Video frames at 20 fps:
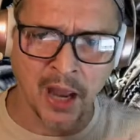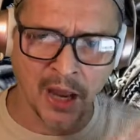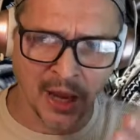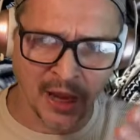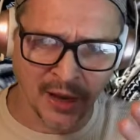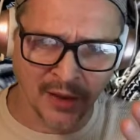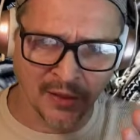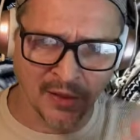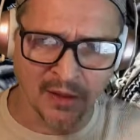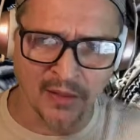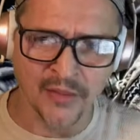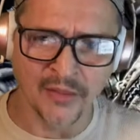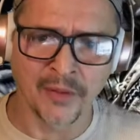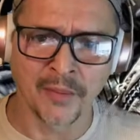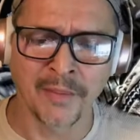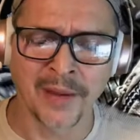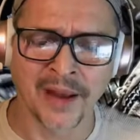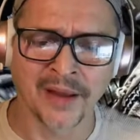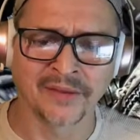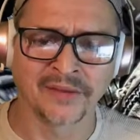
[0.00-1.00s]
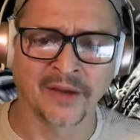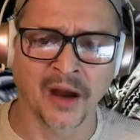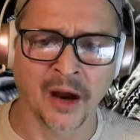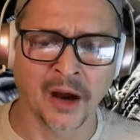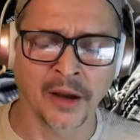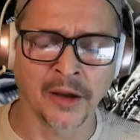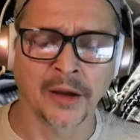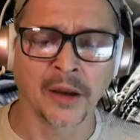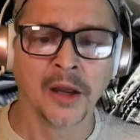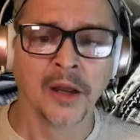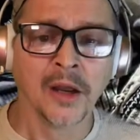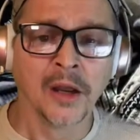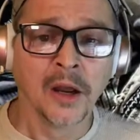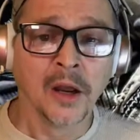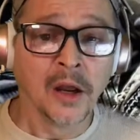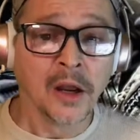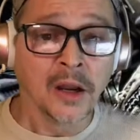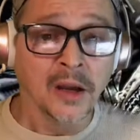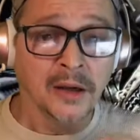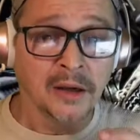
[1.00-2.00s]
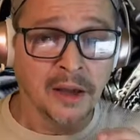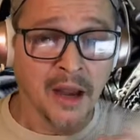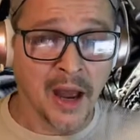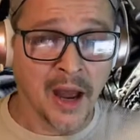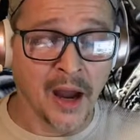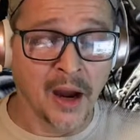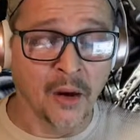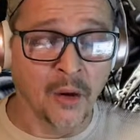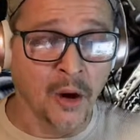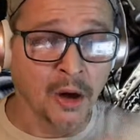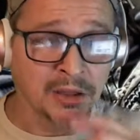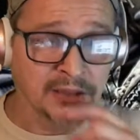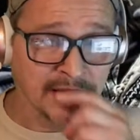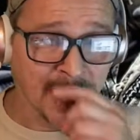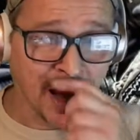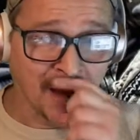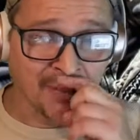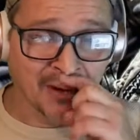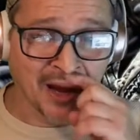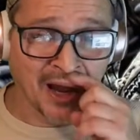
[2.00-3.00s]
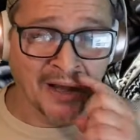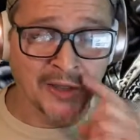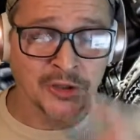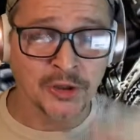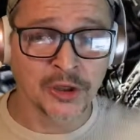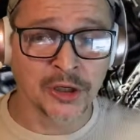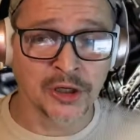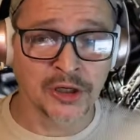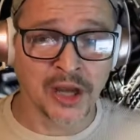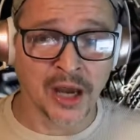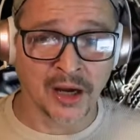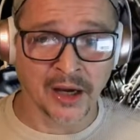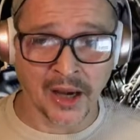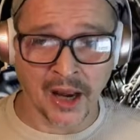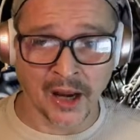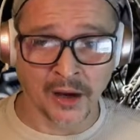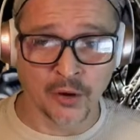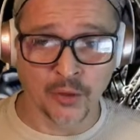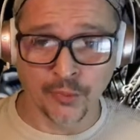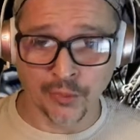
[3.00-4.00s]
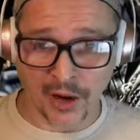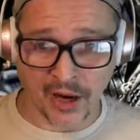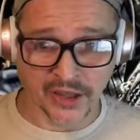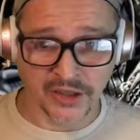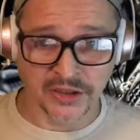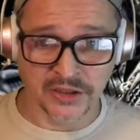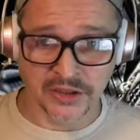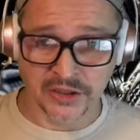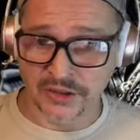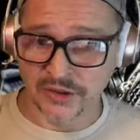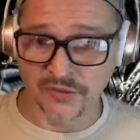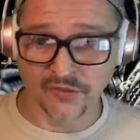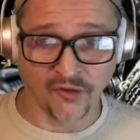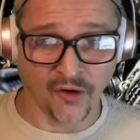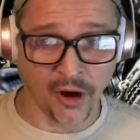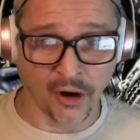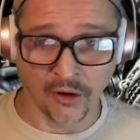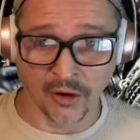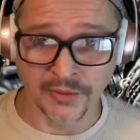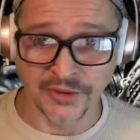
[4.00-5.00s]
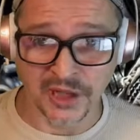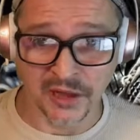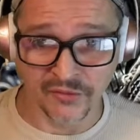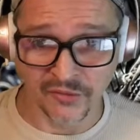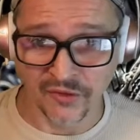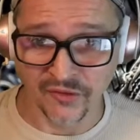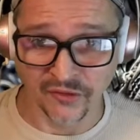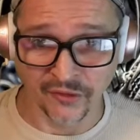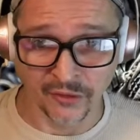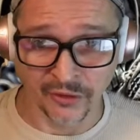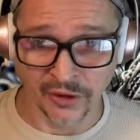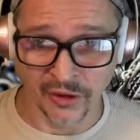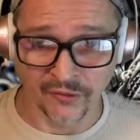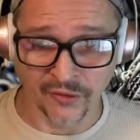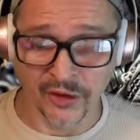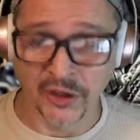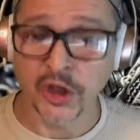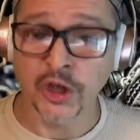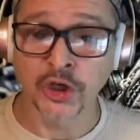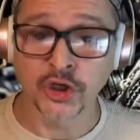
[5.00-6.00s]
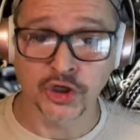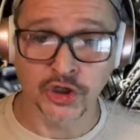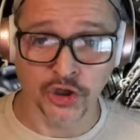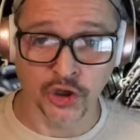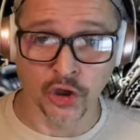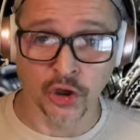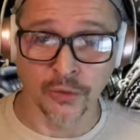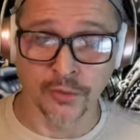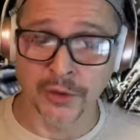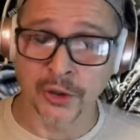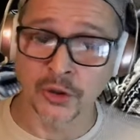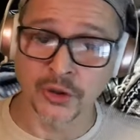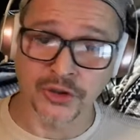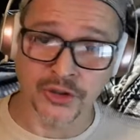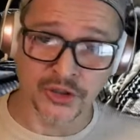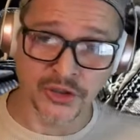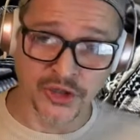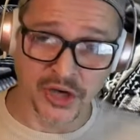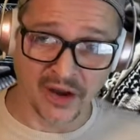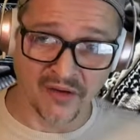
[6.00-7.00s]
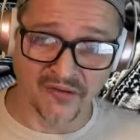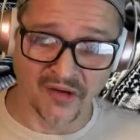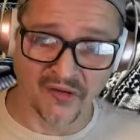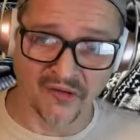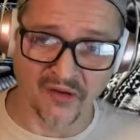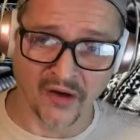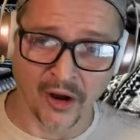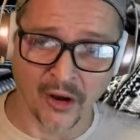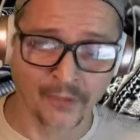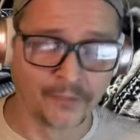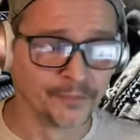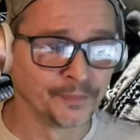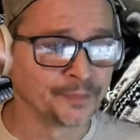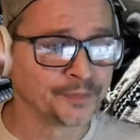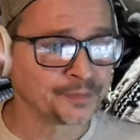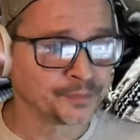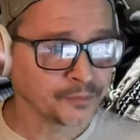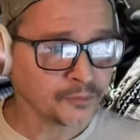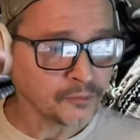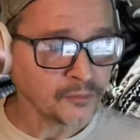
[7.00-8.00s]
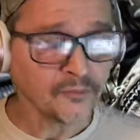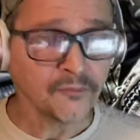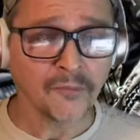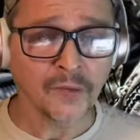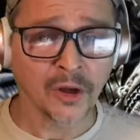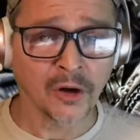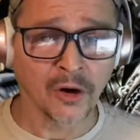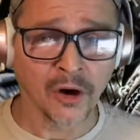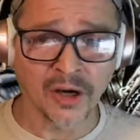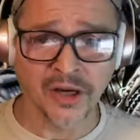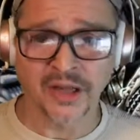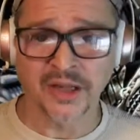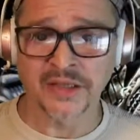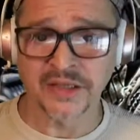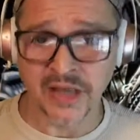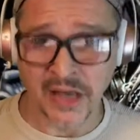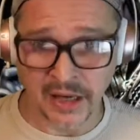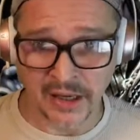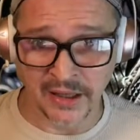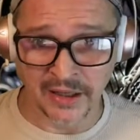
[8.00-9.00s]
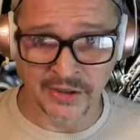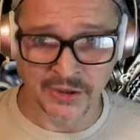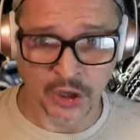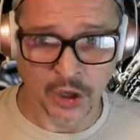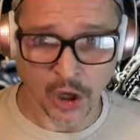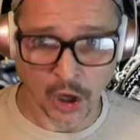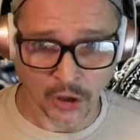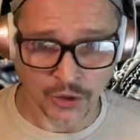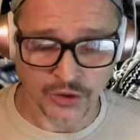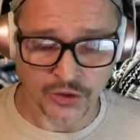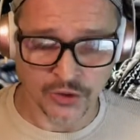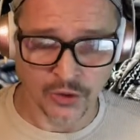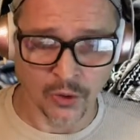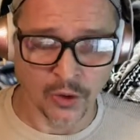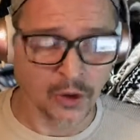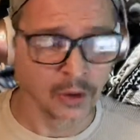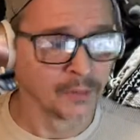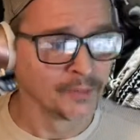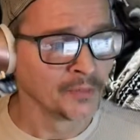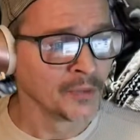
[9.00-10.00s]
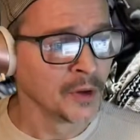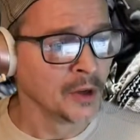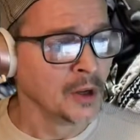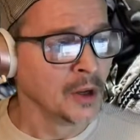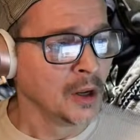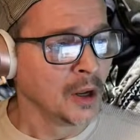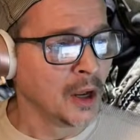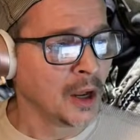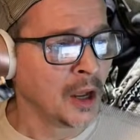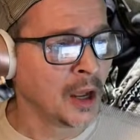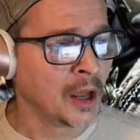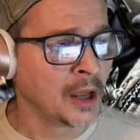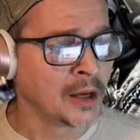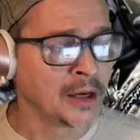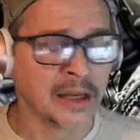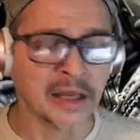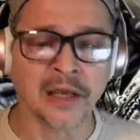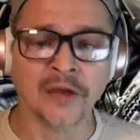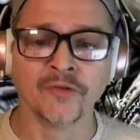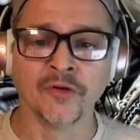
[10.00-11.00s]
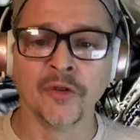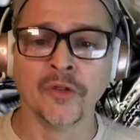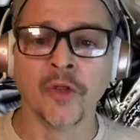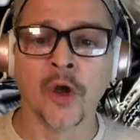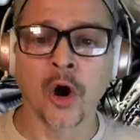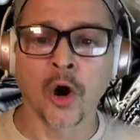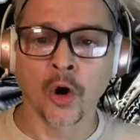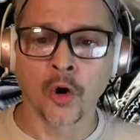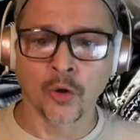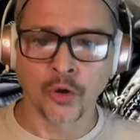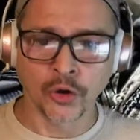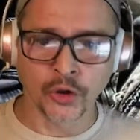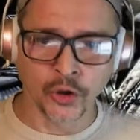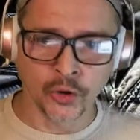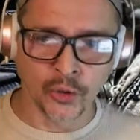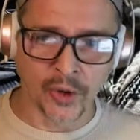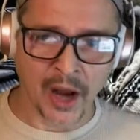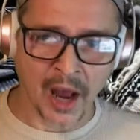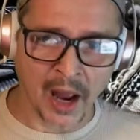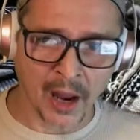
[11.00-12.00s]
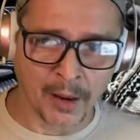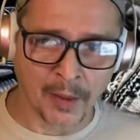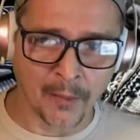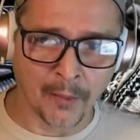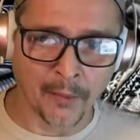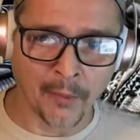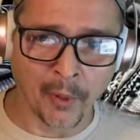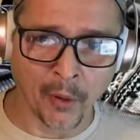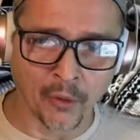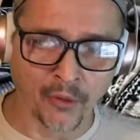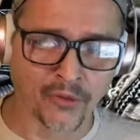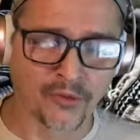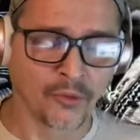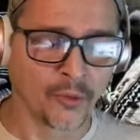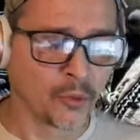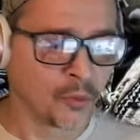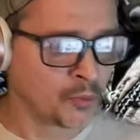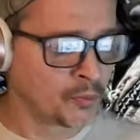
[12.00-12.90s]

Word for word: and the man died. Now, on top of that, so you got a guy who practices firearm safety for a living. He should because he's an FFL. All right, it's a, it is a gun store, and even though you and I both